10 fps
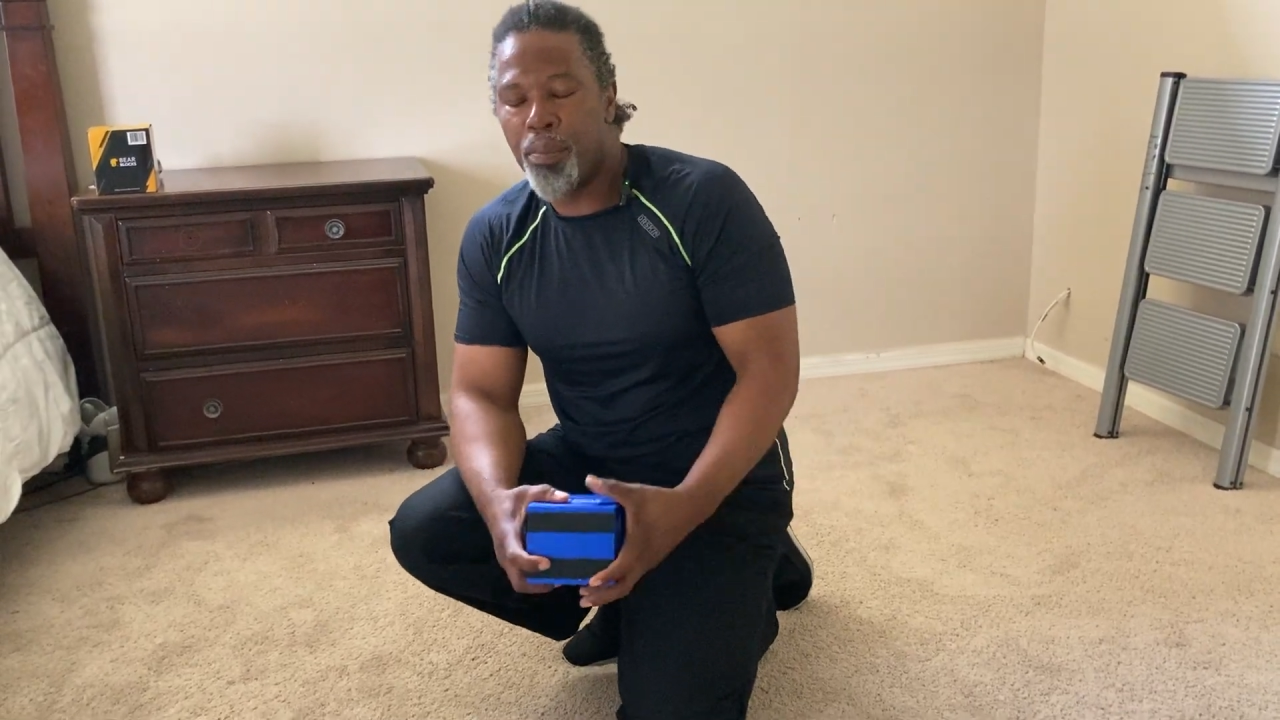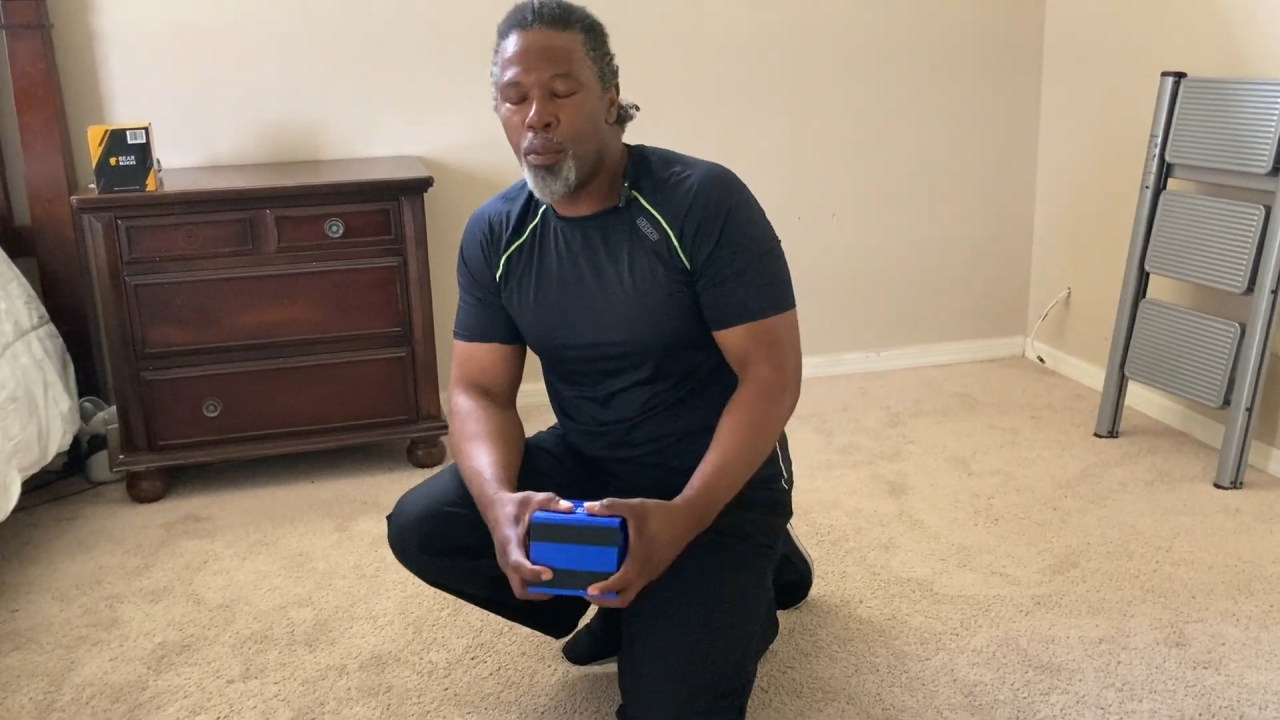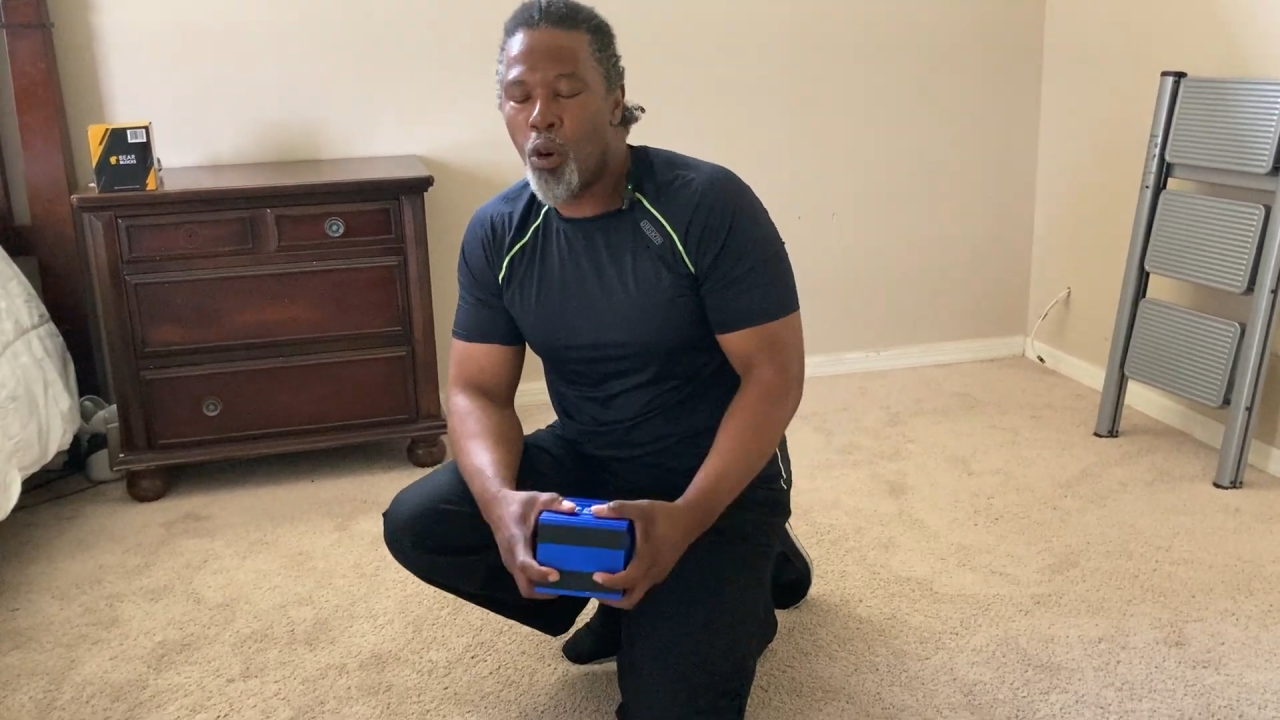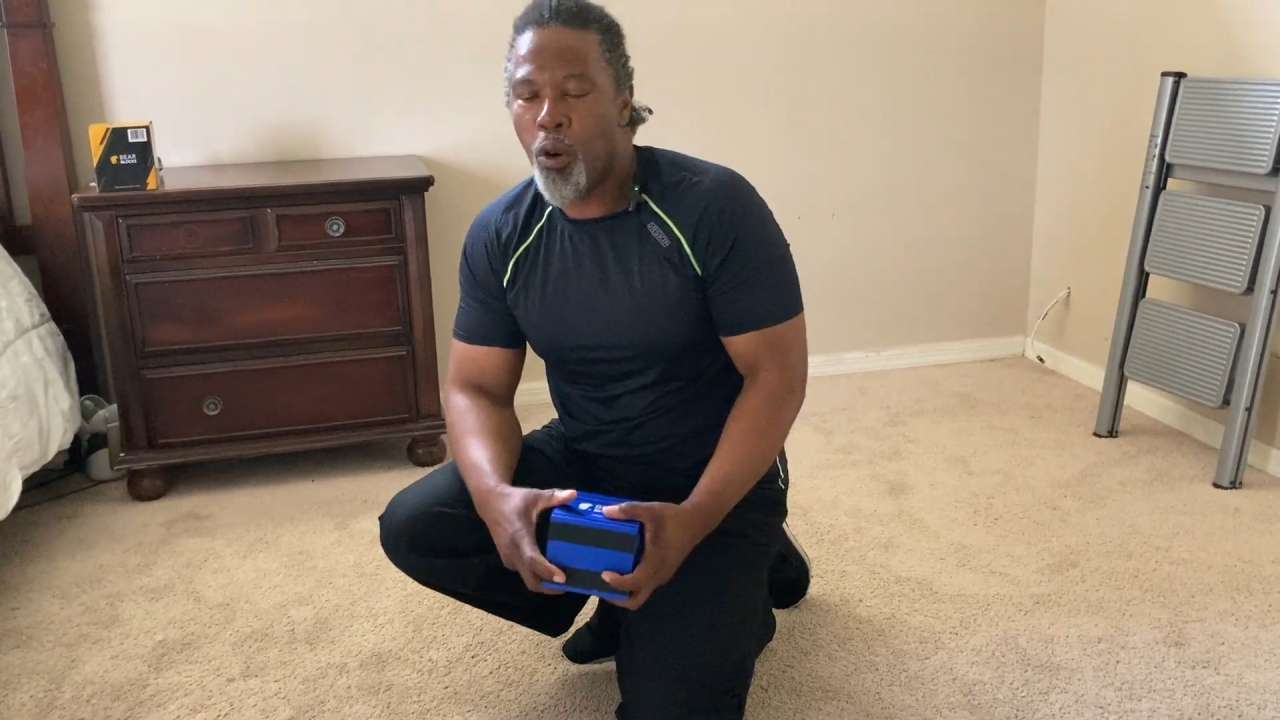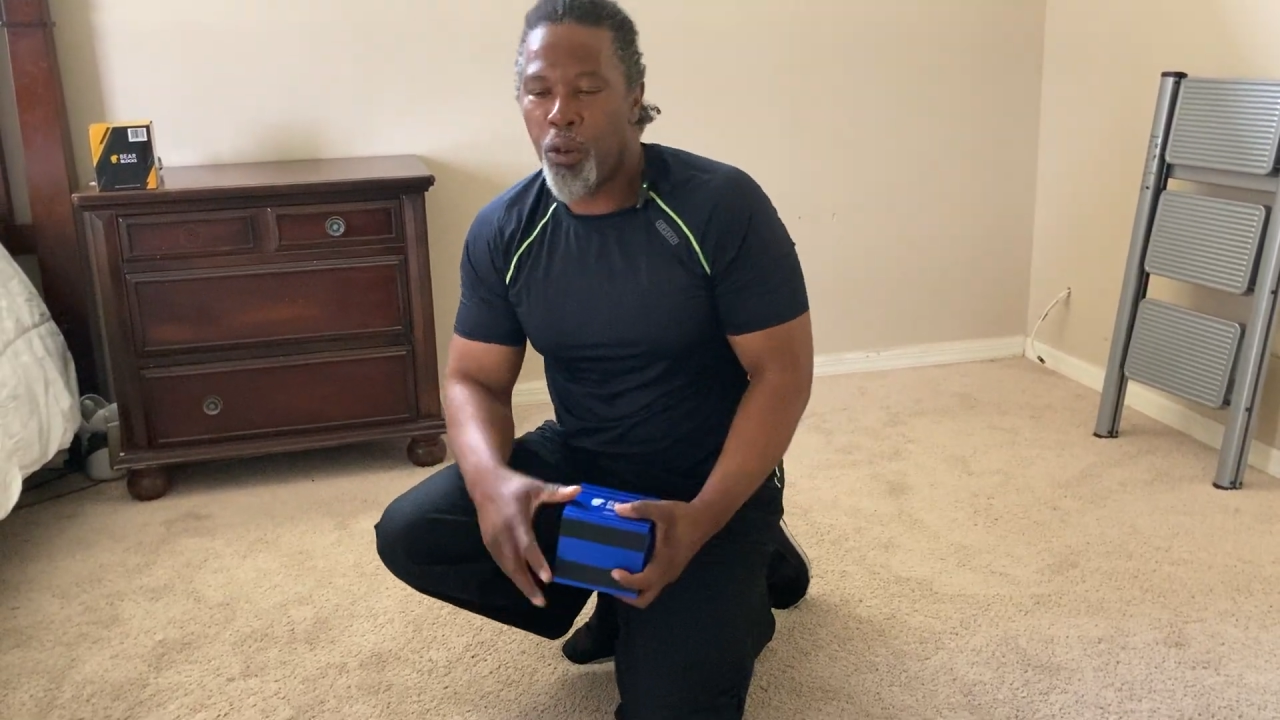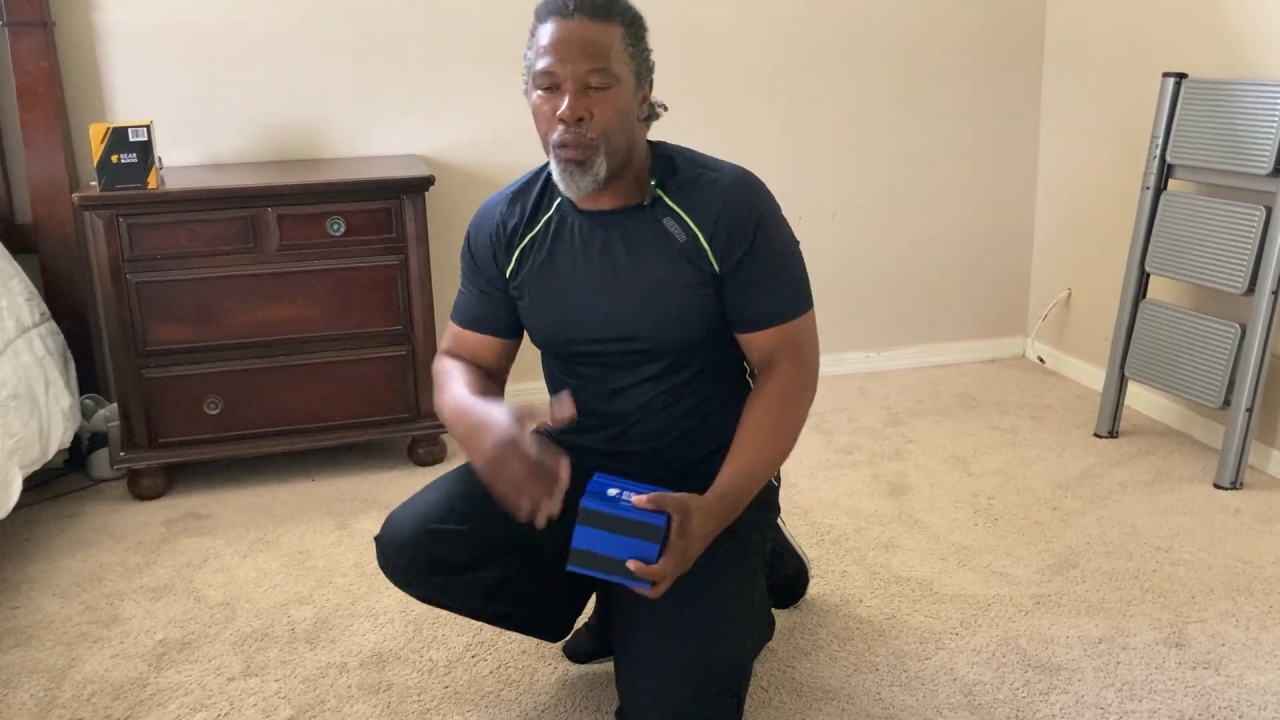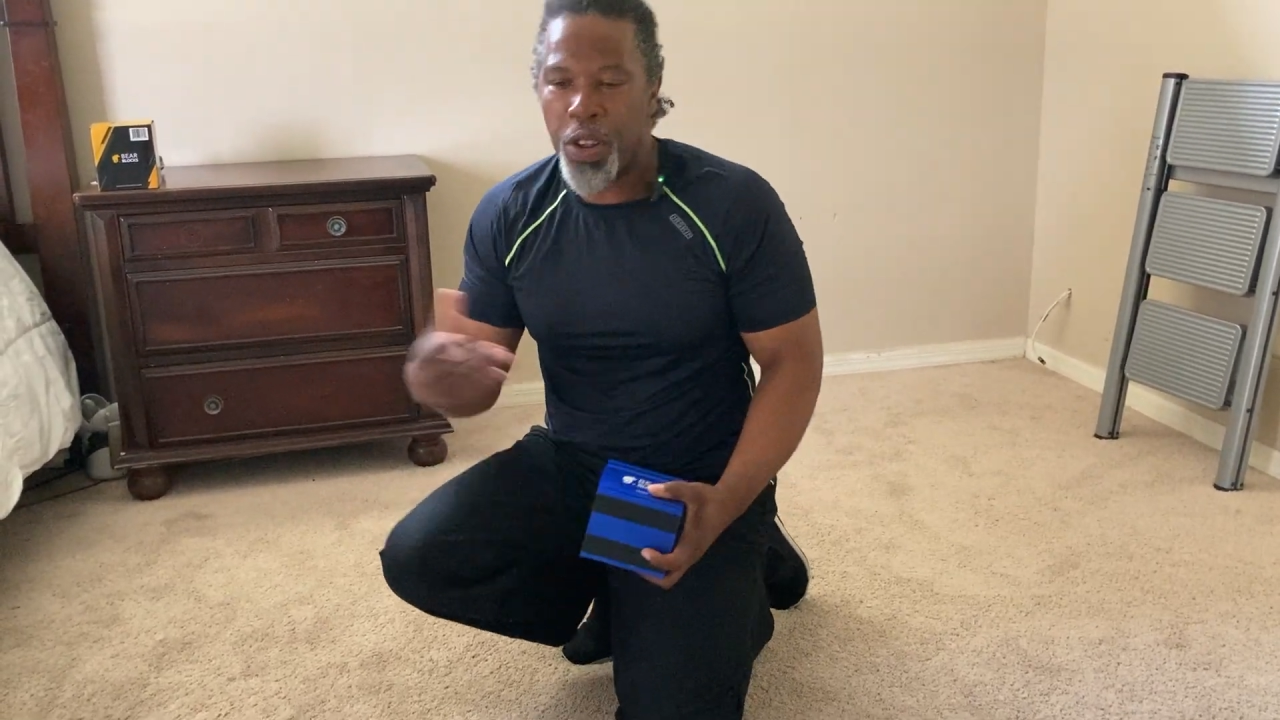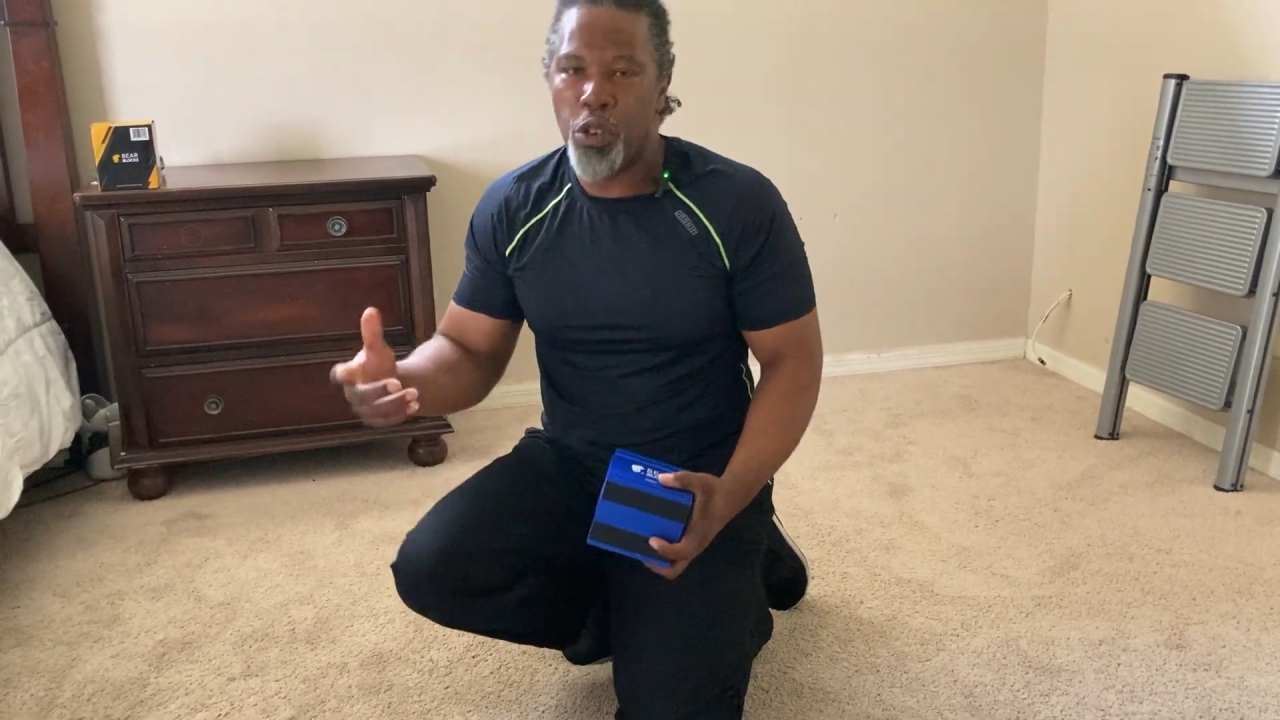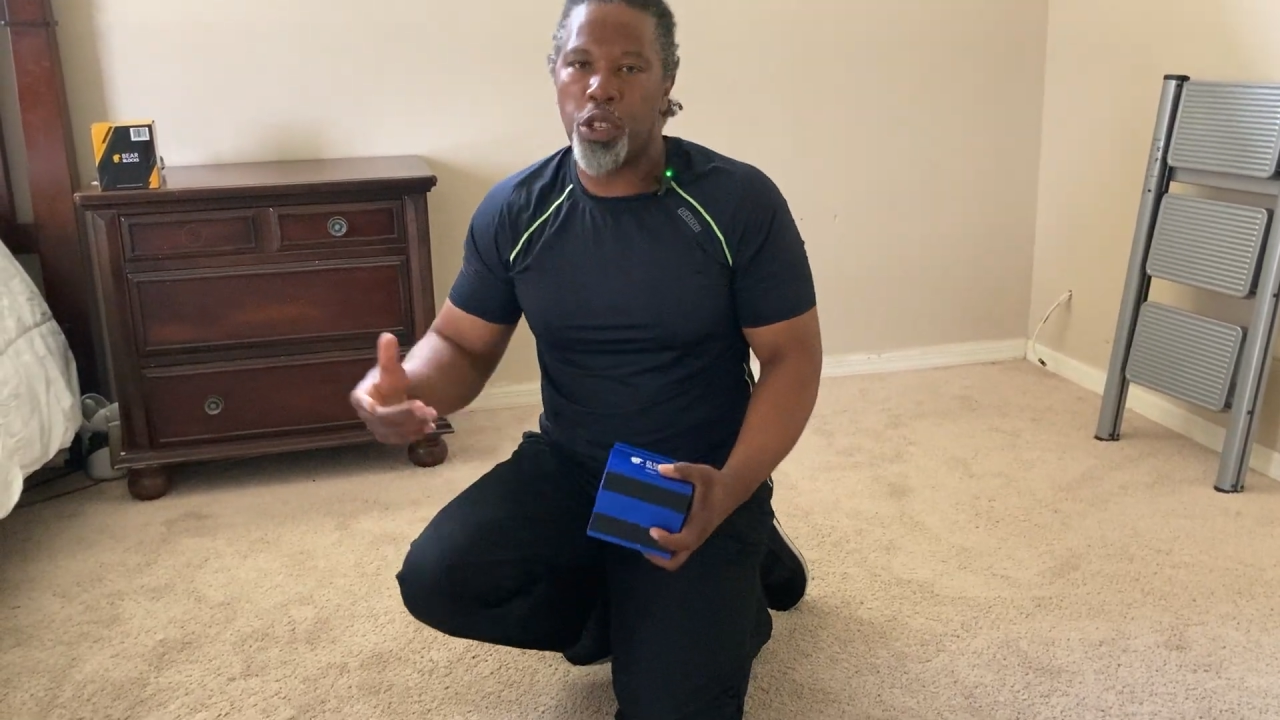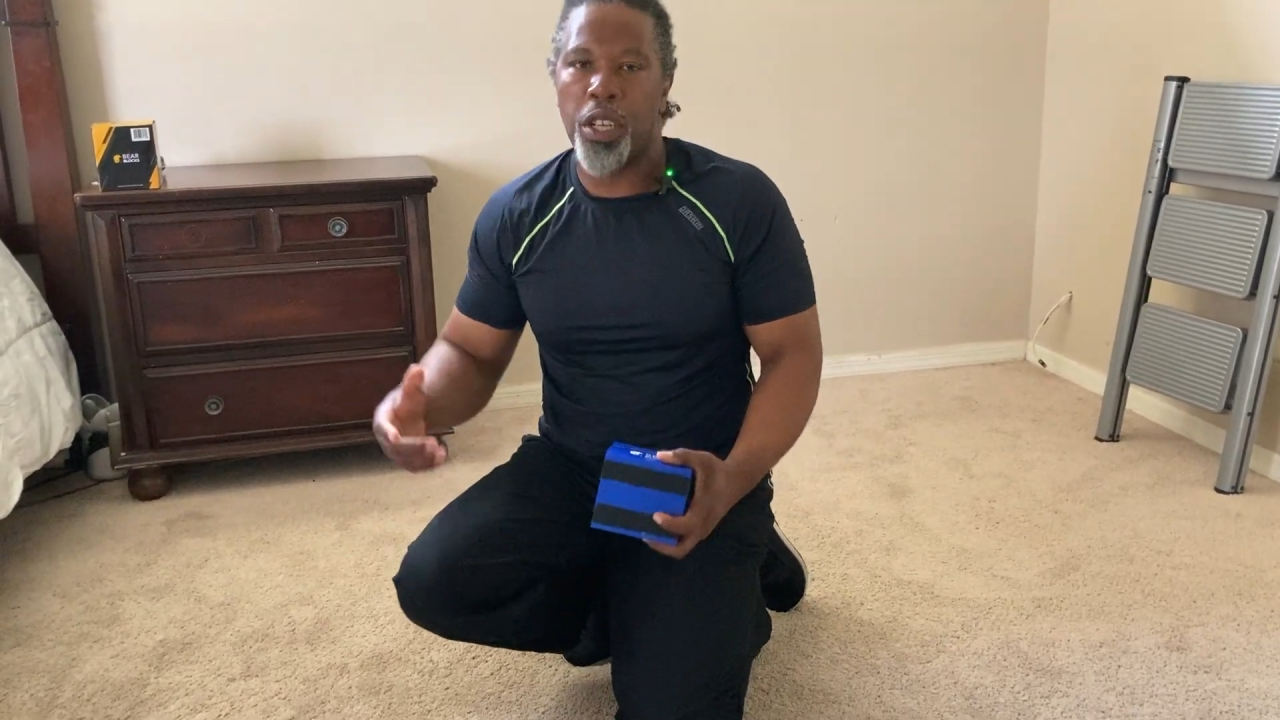more
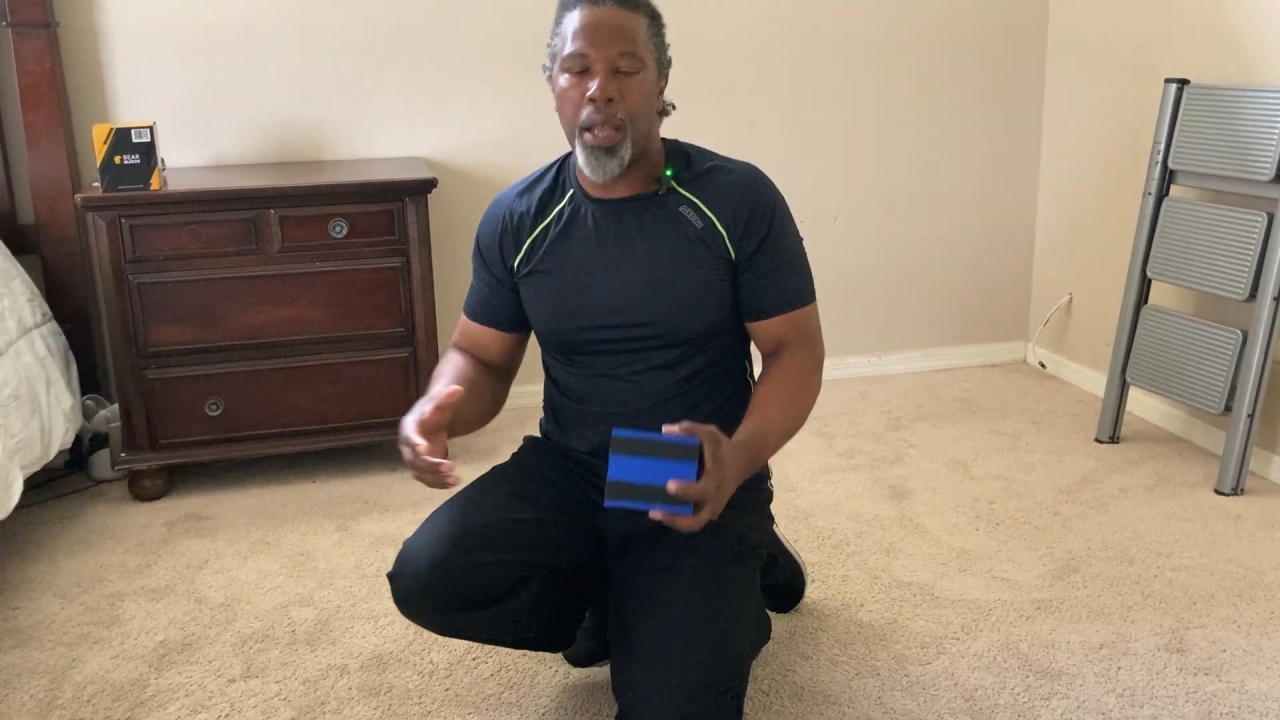videos